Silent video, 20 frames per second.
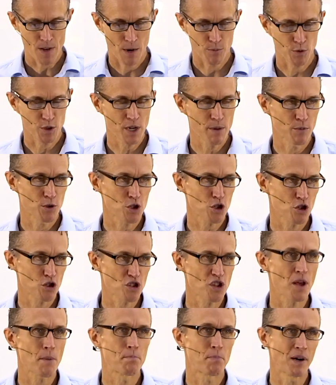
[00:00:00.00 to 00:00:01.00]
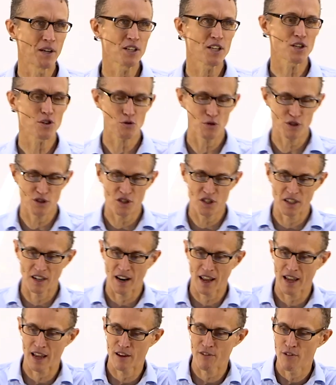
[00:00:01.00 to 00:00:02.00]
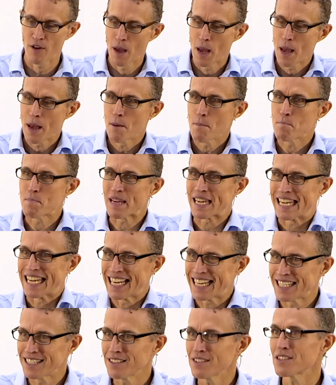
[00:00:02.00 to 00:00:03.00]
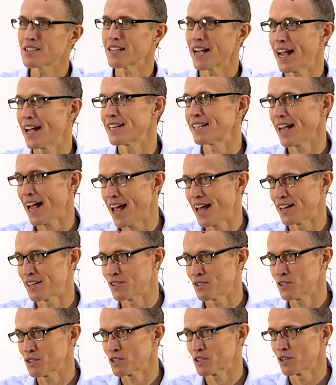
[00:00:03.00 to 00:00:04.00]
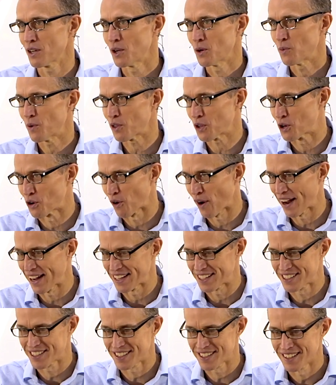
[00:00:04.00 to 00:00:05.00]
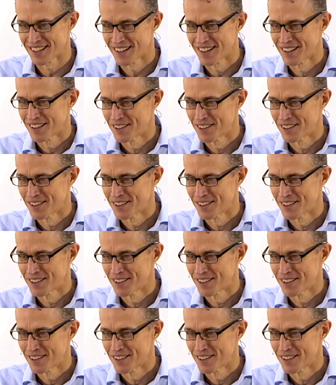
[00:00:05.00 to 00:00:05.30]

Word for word: Um, Redeemer Church, the abundant Christian life begins and ends with grace.